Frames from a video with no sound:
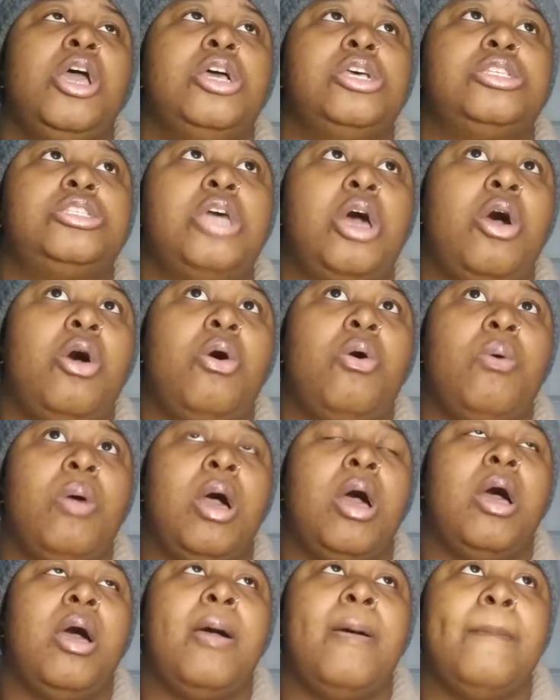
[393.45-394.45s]

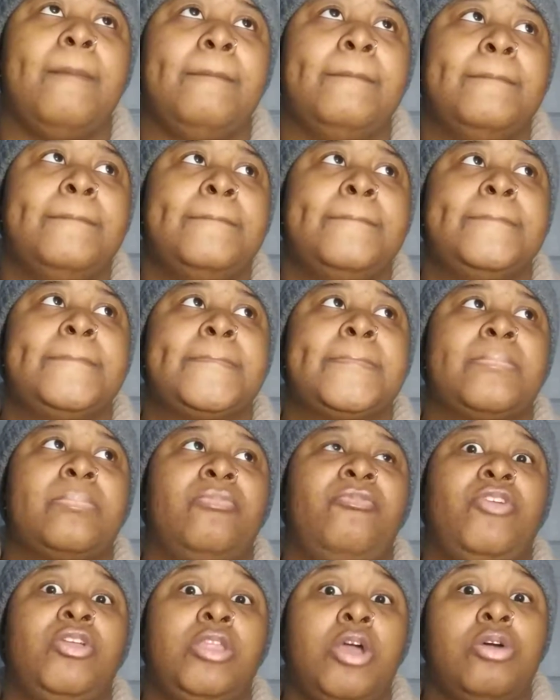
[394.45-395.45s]
So,
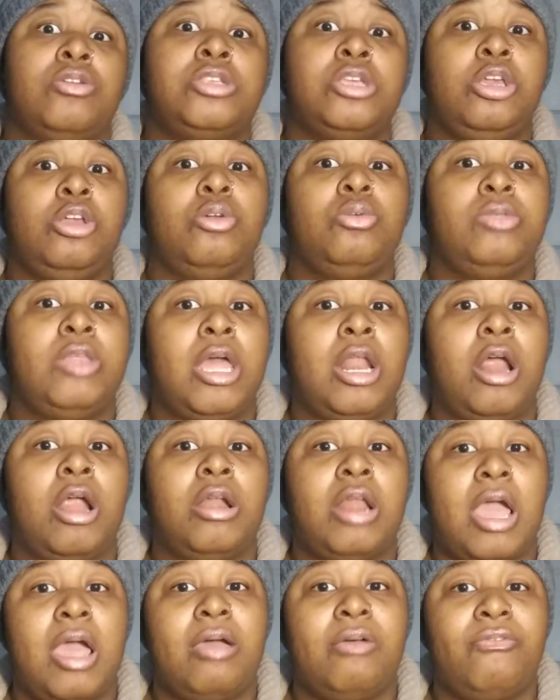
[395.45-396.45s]
for those of you that are
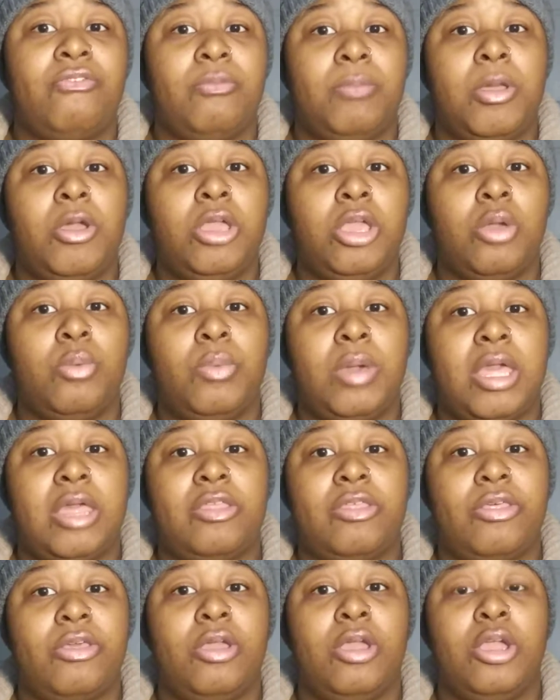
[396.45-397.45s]
not familiar
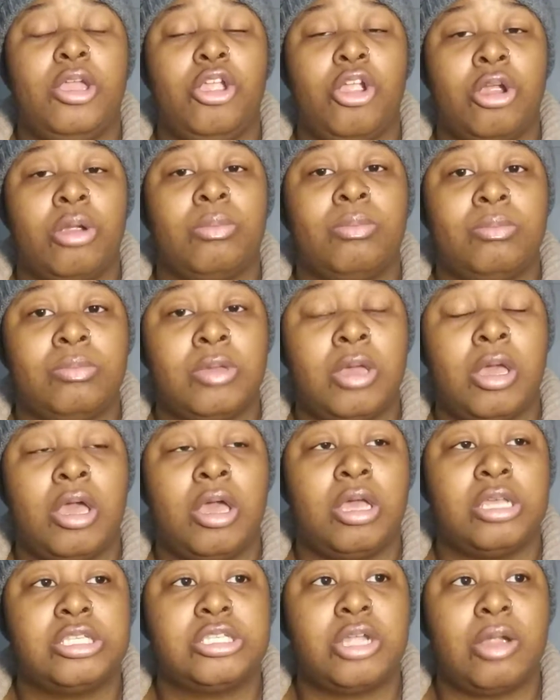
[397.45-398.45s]
with your
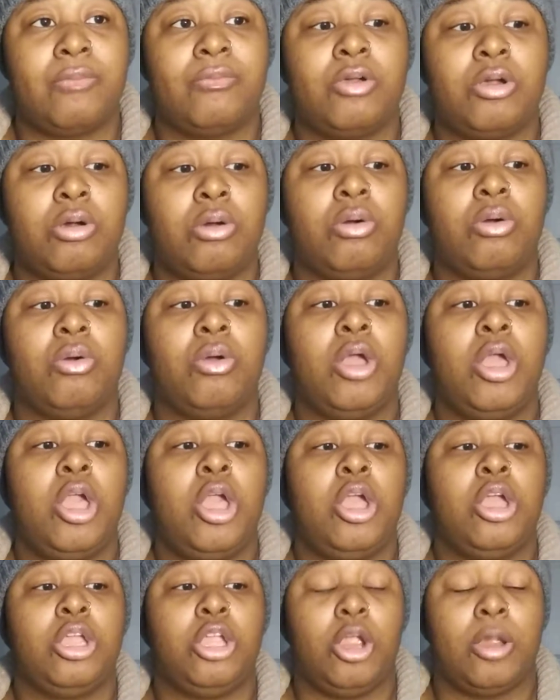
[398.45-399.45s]
cervical
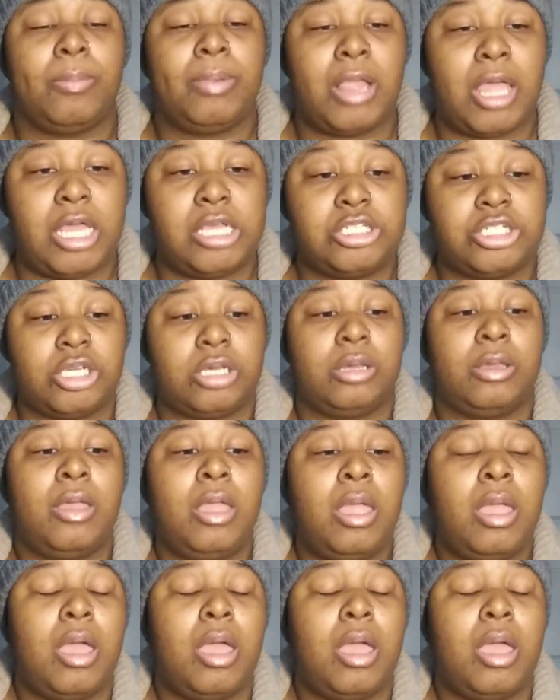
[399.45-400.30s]
urplasia,